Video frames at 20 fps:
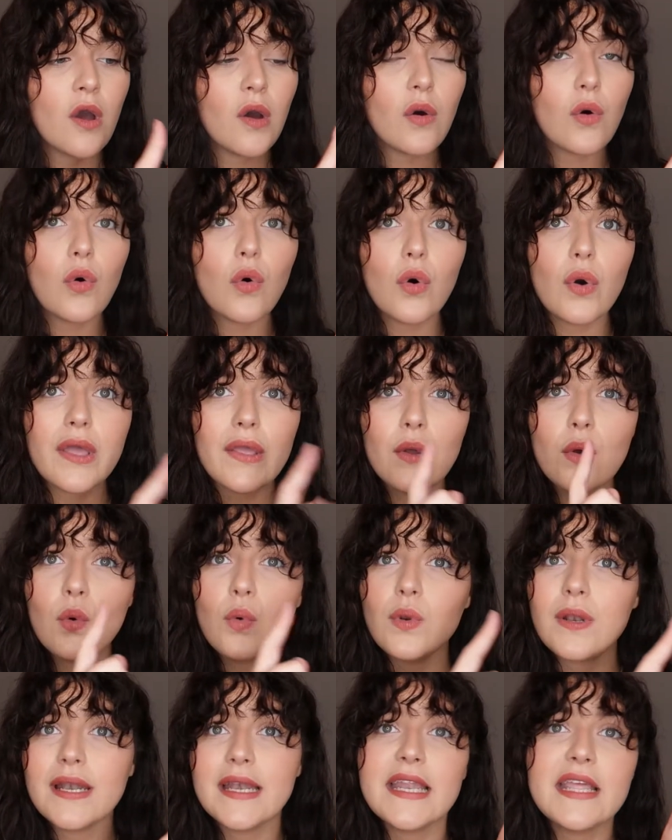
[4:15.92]

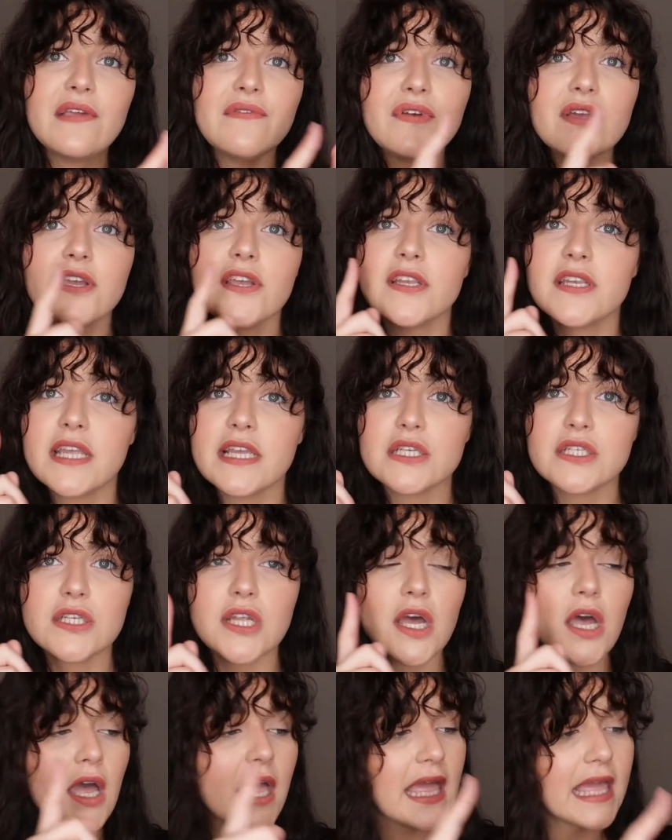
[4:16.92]
oil, leave-in
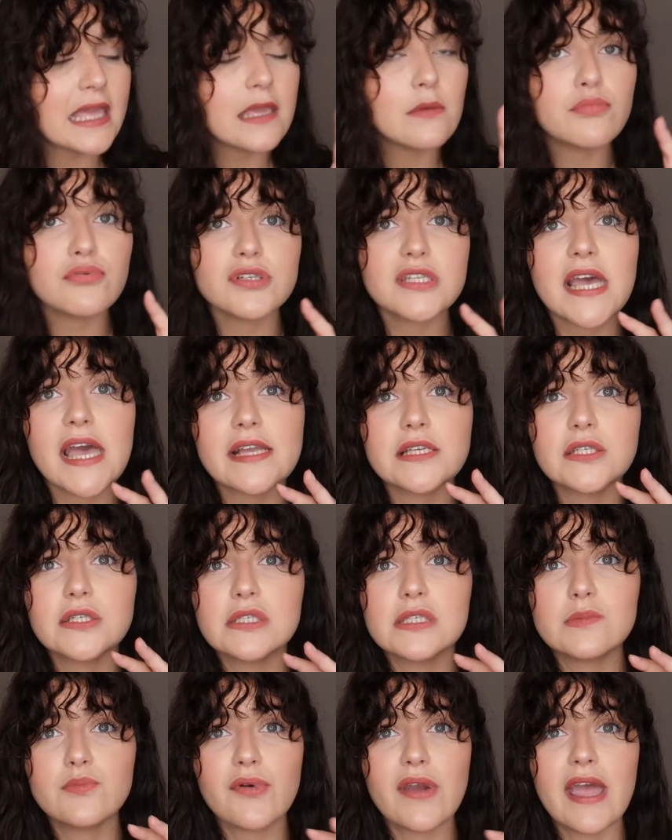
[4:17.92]
conditioner, heat protection
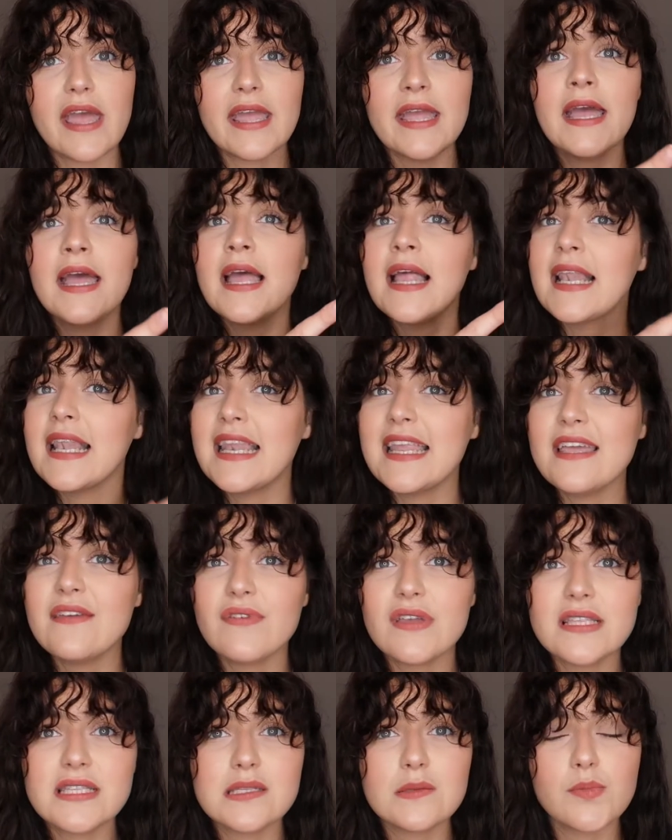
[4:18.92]
spray,
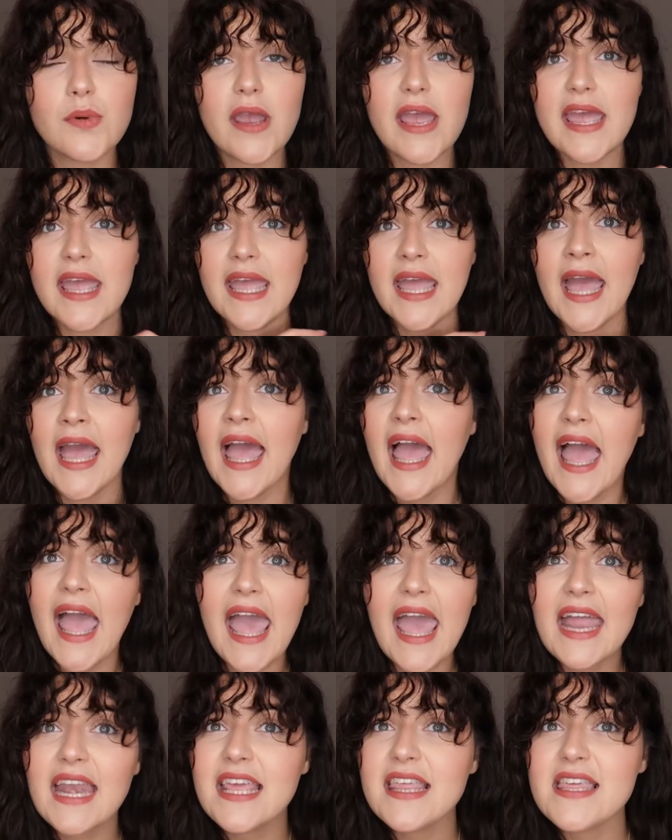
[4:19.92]
leave-in spray,
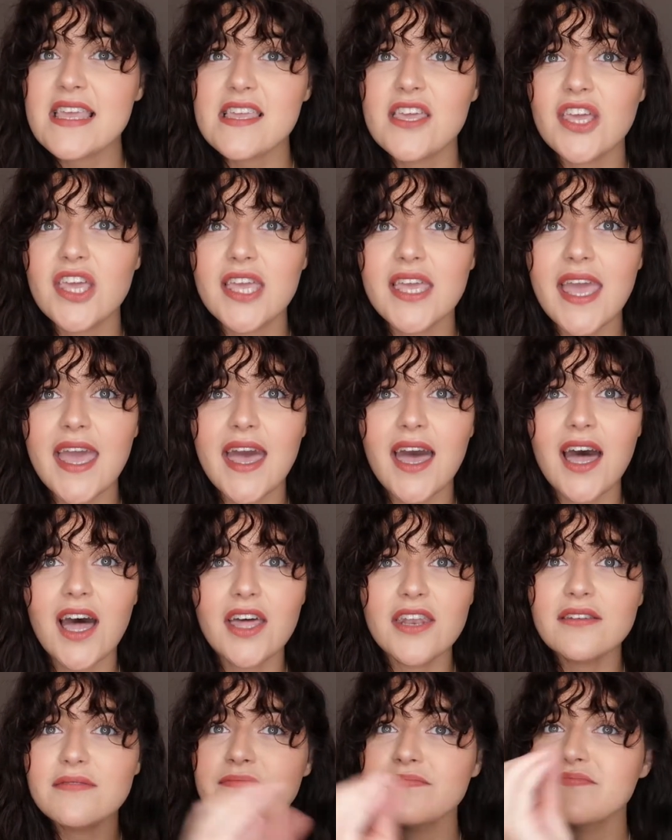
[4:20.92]
anything you can get,
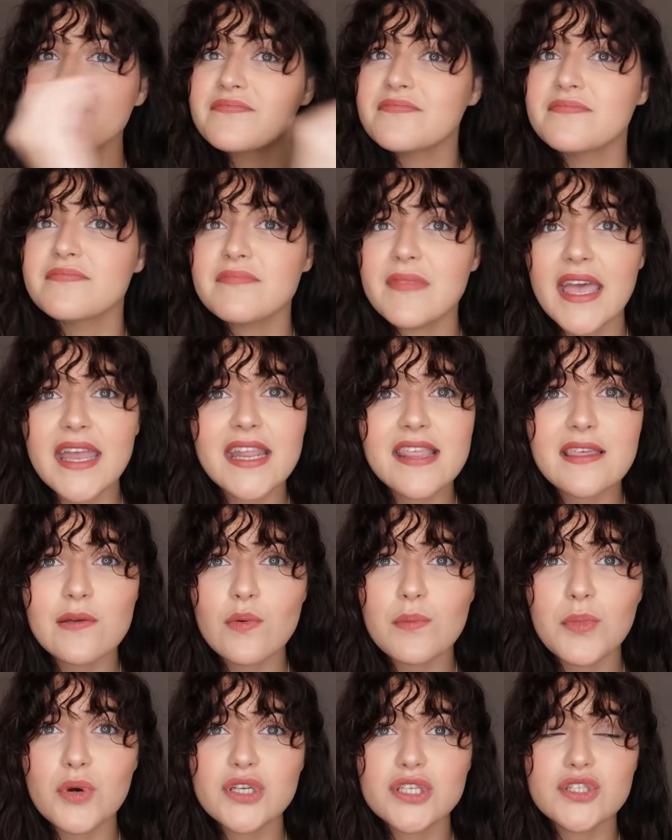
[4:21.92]
hun, anything
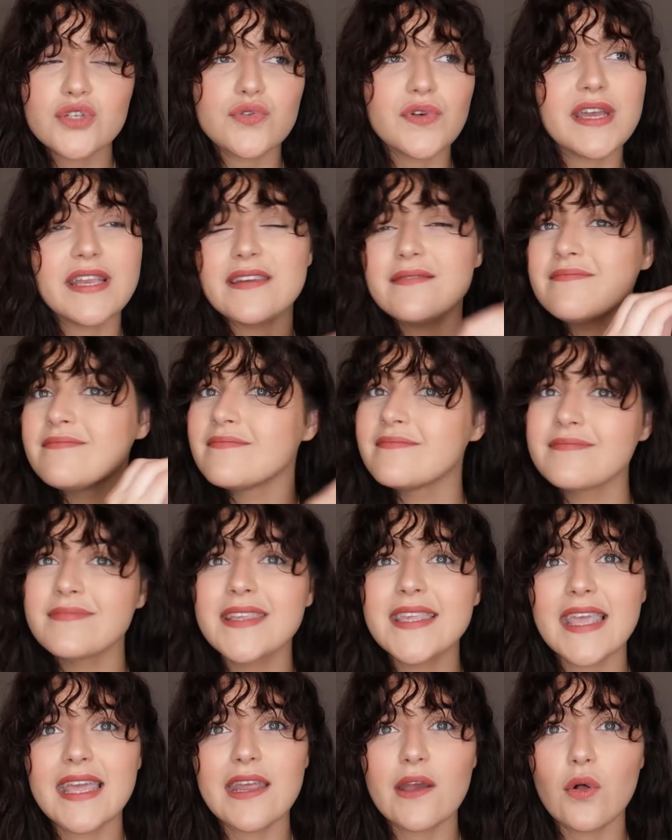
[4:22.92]
with moisture in,
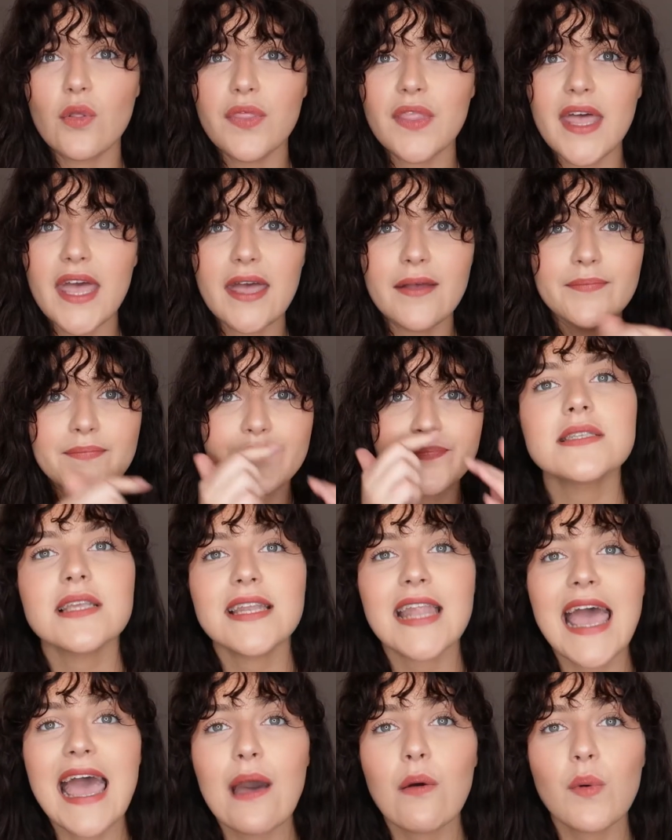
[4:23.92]
get it on there. So
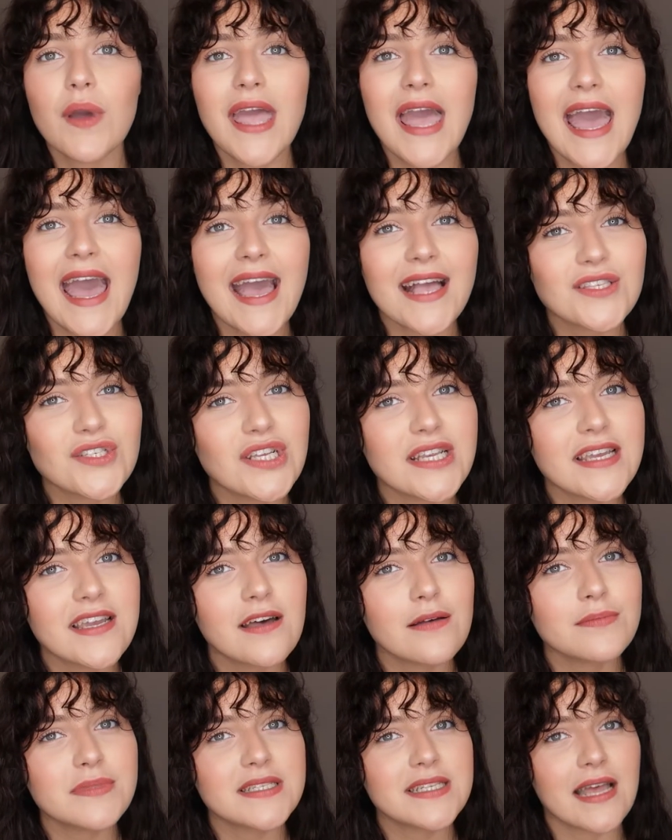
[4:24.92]
now it actually
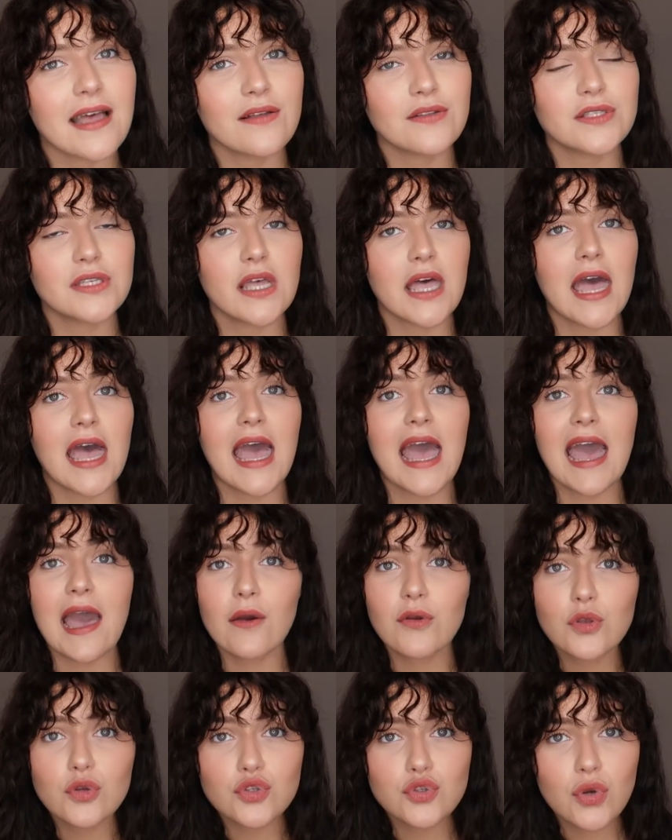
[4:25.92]
comes down to how
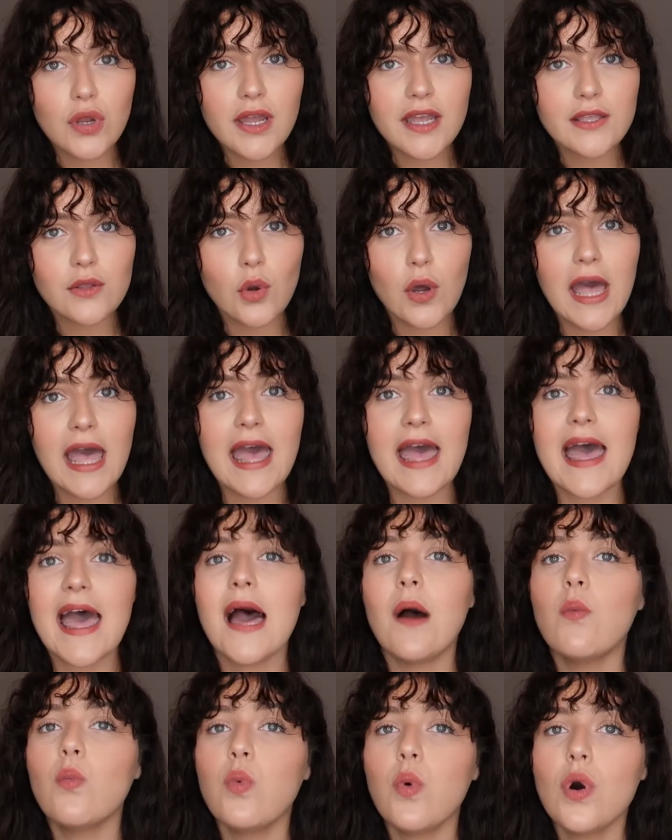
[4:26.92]
you're drying your hair
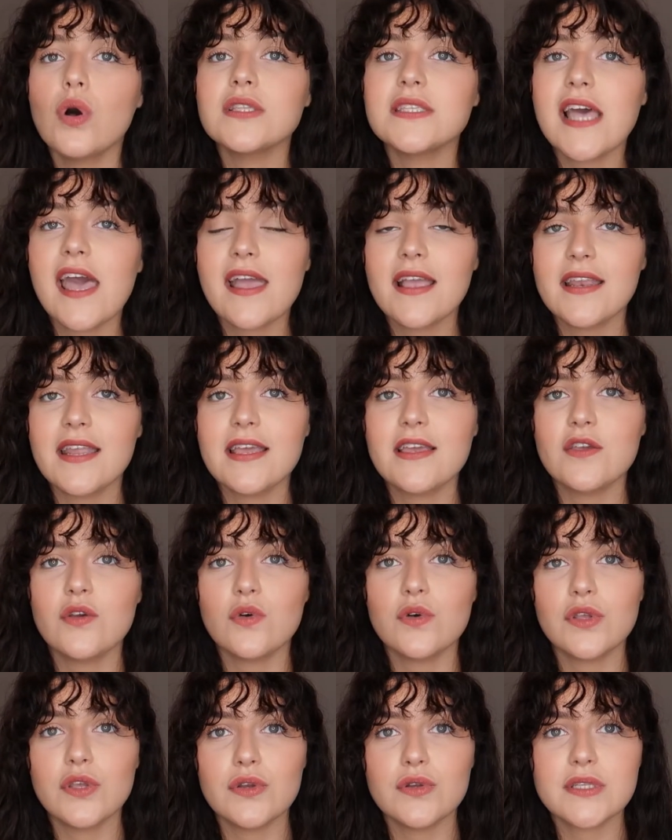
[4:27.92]
and what technique
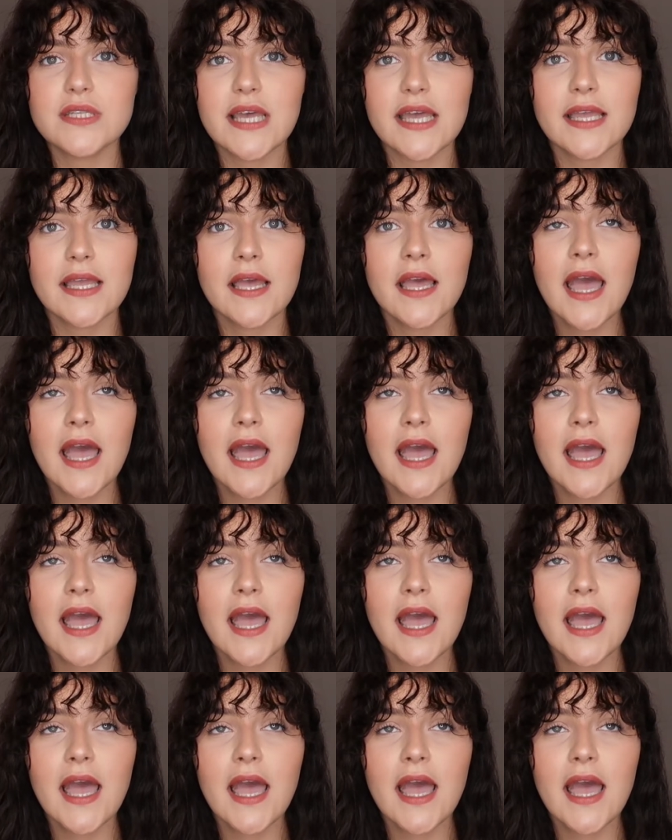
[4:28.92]
you're using.